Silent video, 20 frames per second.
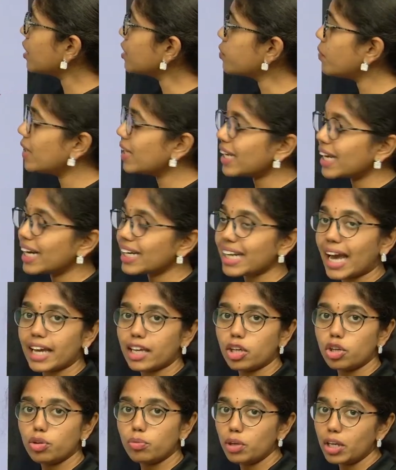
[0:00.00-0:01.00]
will get
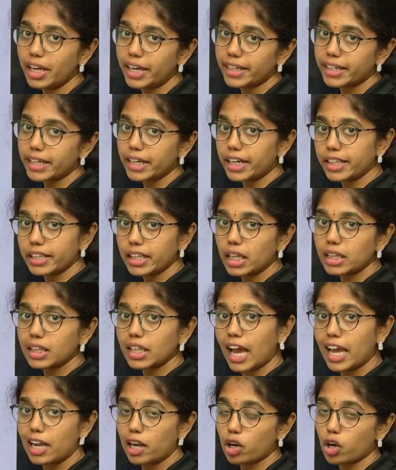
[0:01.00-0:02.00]
accumulated in the
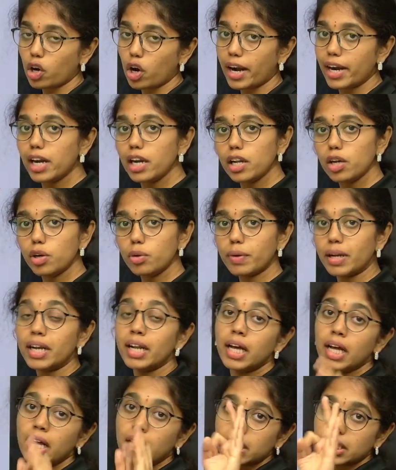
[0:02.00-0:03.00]
thylakoid lumen.
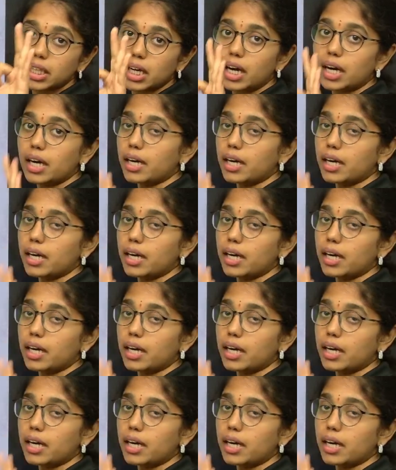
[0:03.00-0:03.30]
Third,